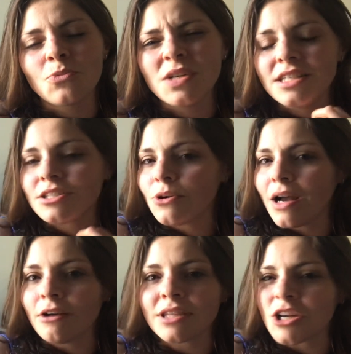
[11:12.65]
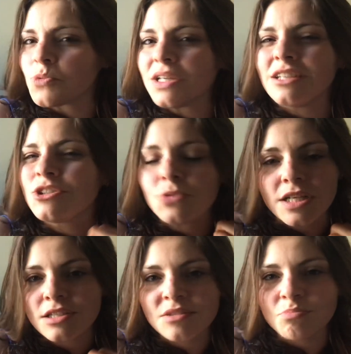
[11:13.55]
and we need to go out there and we need to
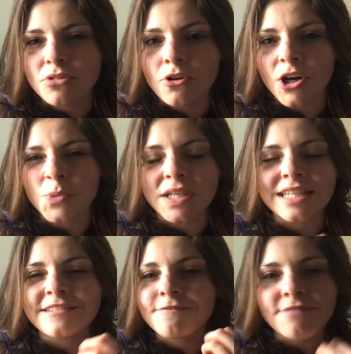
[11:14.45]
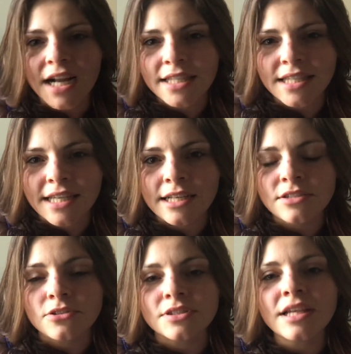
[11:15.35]
explore and we need to find the
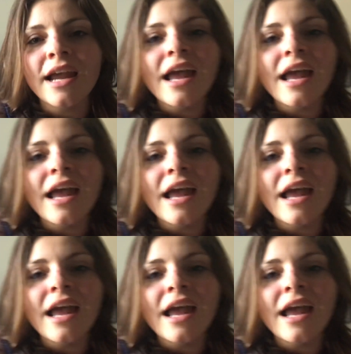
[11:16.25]
answers.